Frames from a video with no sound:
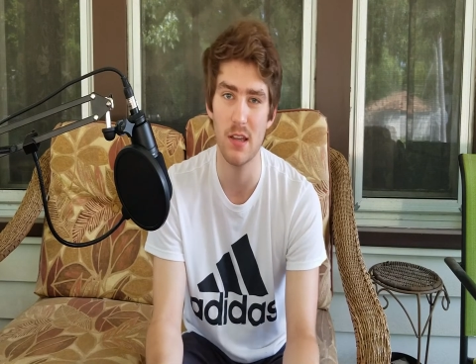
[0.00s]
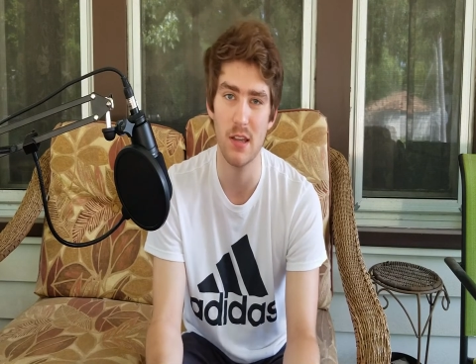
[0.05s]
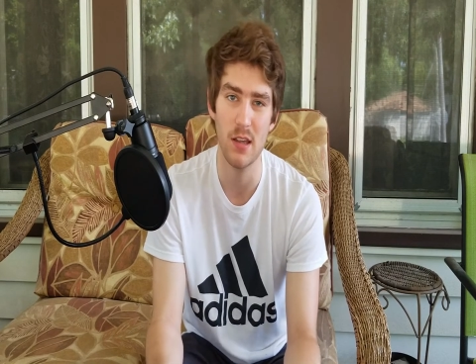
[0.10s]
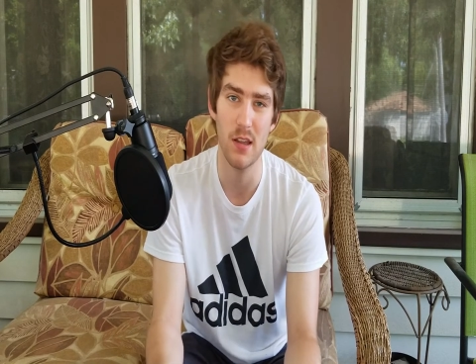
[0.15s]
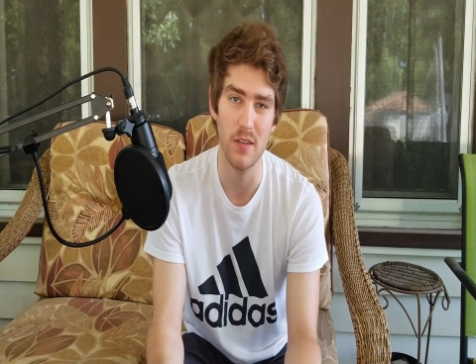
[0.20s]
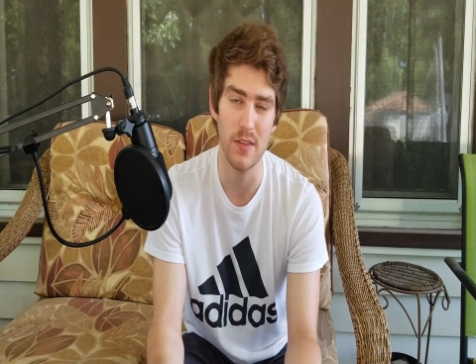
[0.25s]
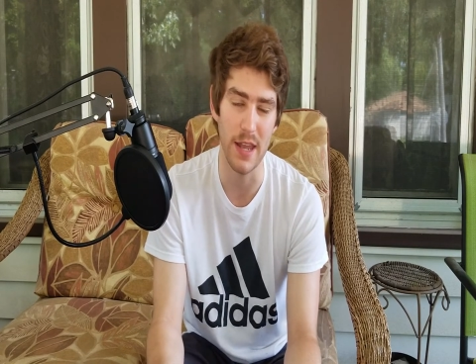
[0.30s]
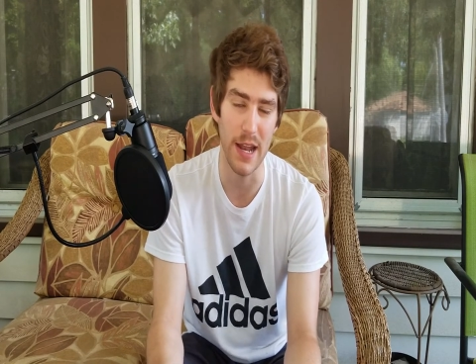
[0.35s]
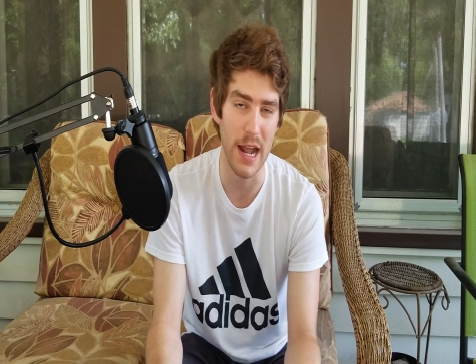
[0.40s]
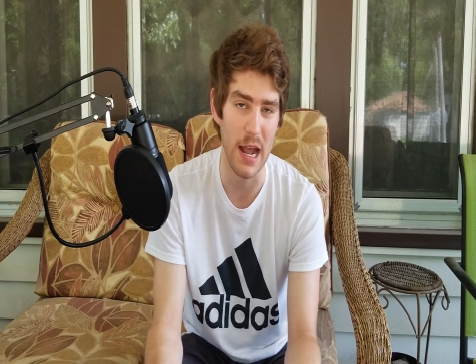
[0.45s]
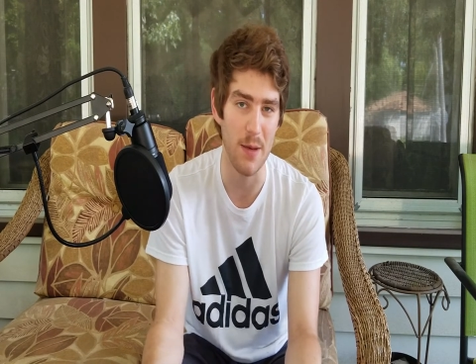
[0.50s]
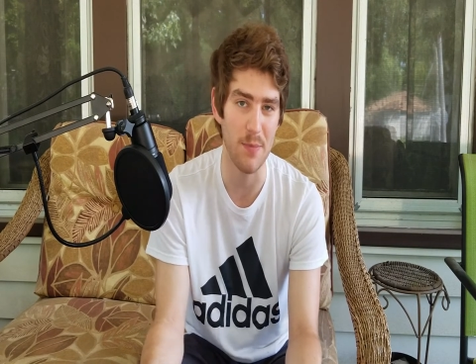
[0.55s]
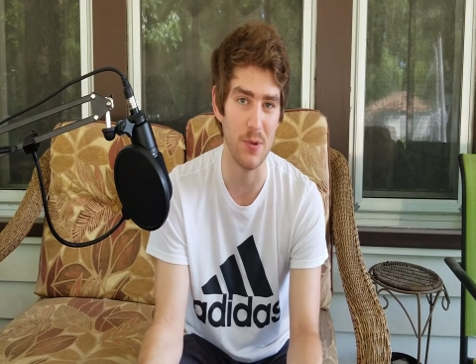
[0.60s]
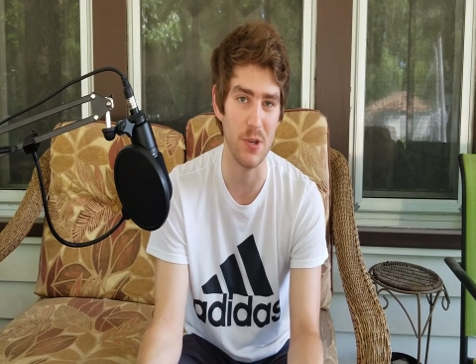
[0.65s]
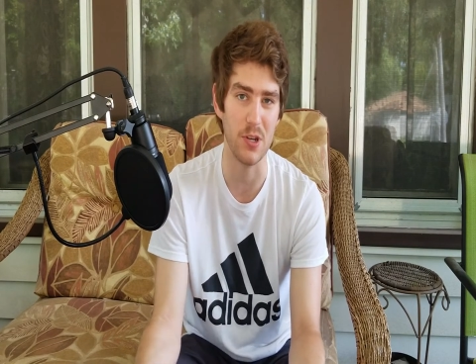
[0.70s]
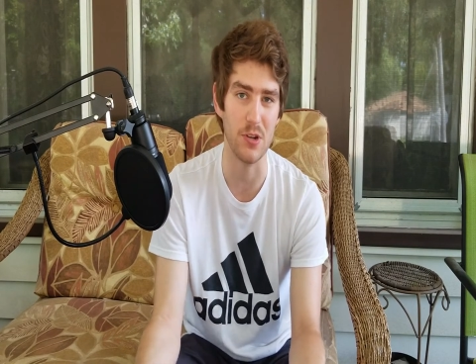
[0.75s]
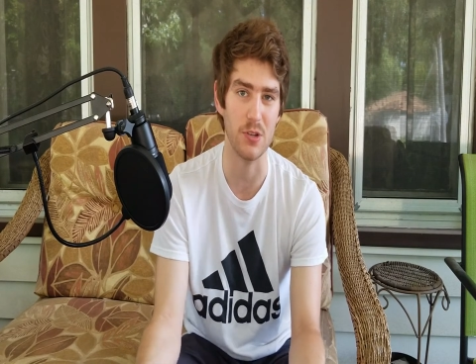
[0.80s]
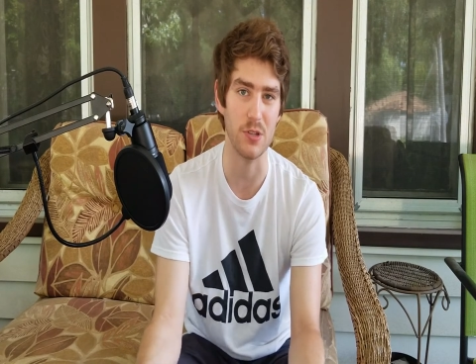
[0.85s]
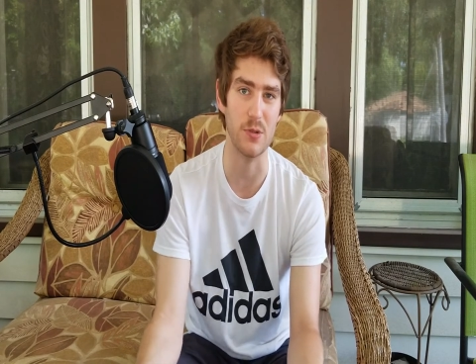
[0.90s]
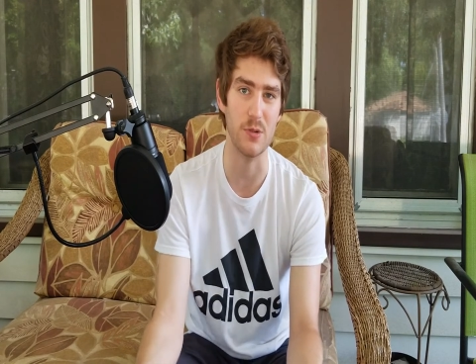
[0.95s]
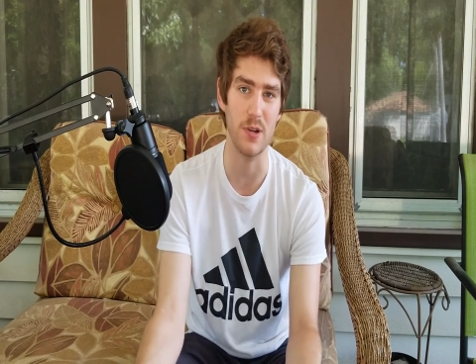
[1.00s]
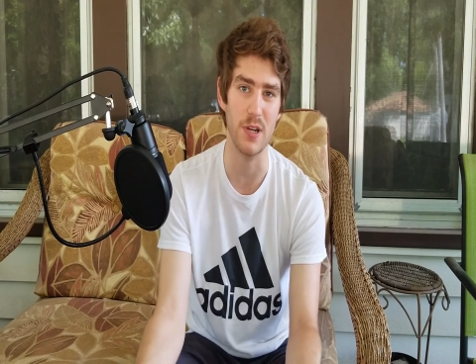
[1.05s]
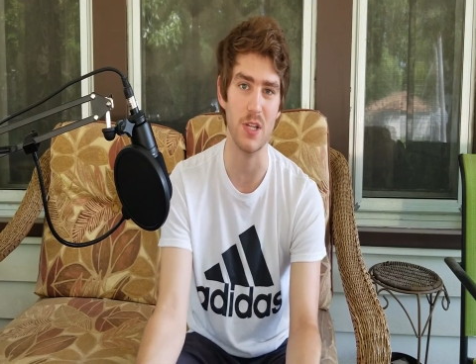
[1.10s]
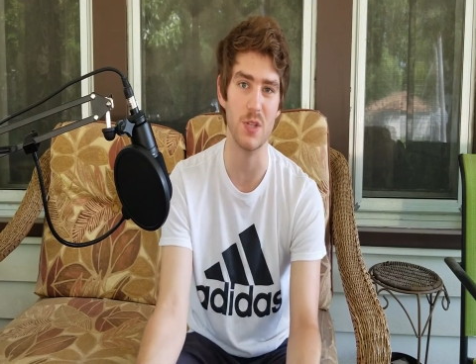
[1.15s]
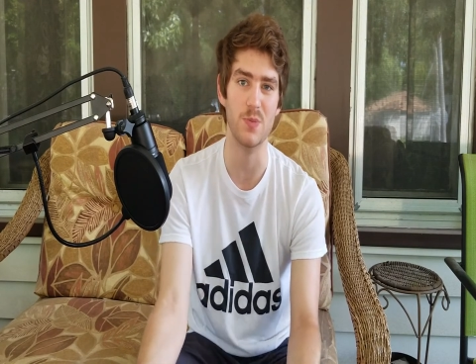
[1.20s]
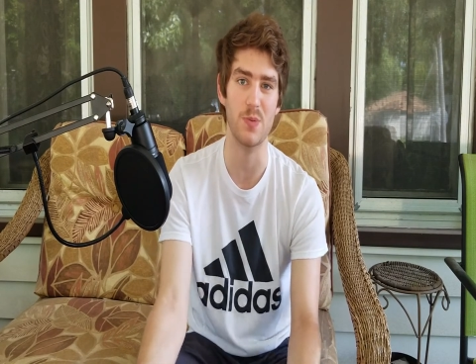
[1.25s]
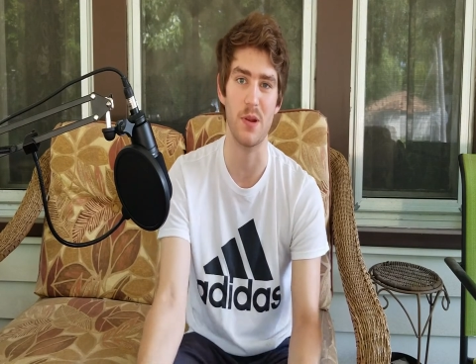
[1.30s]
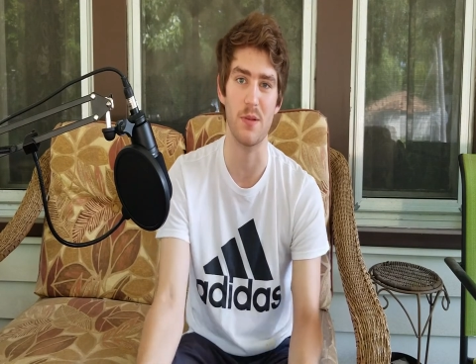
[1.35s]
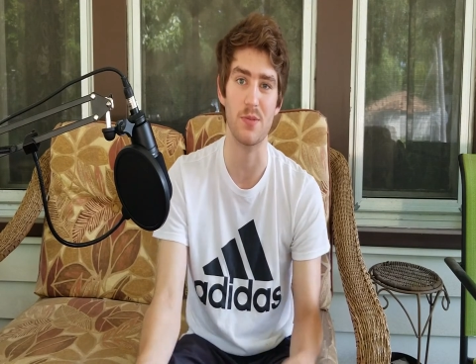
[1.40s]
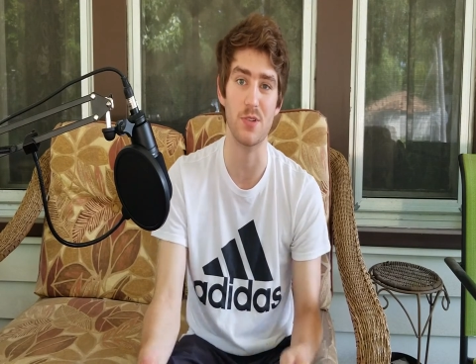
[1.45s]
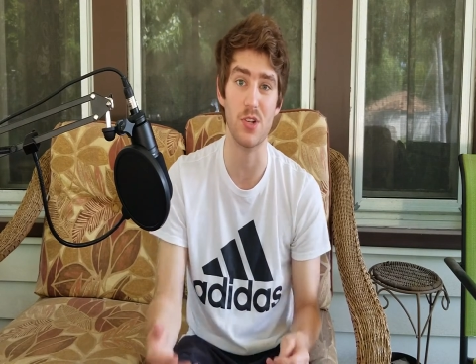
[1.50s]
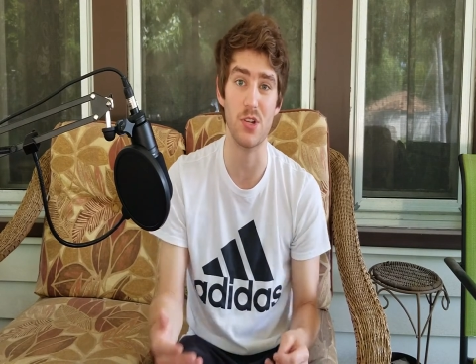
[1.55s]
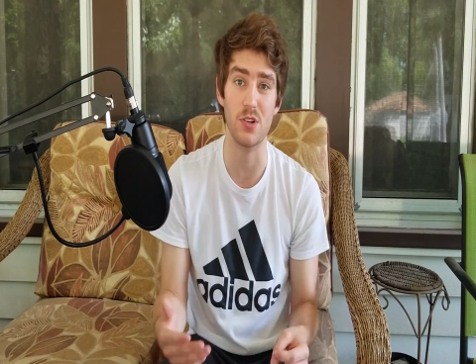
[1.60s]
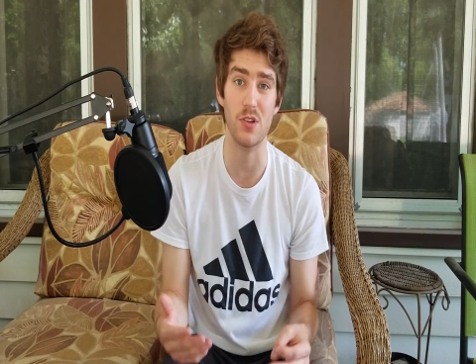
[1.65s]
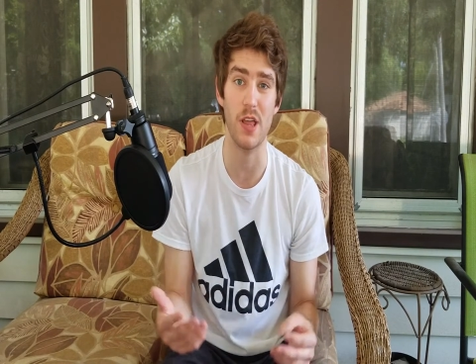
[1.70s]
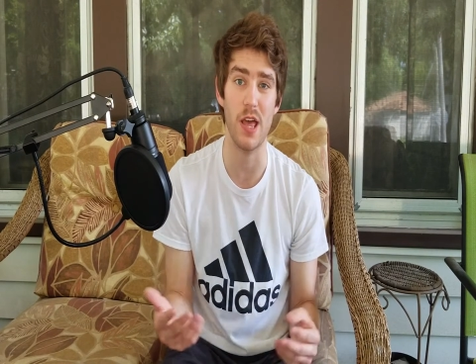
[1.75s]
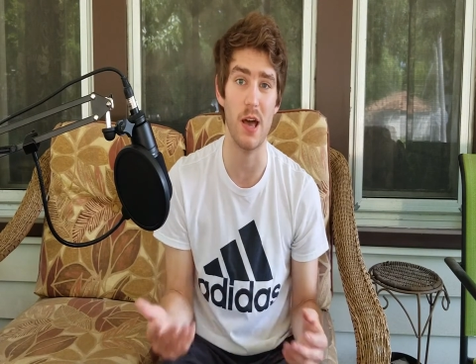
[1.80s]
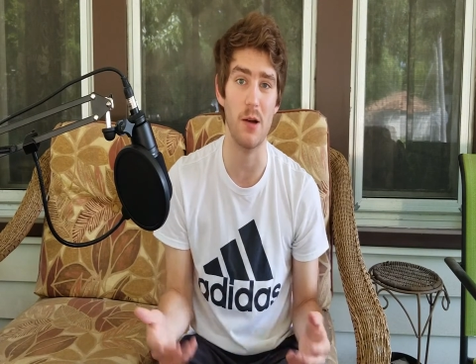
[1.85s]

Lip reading: that happened during the race, but I'm sure that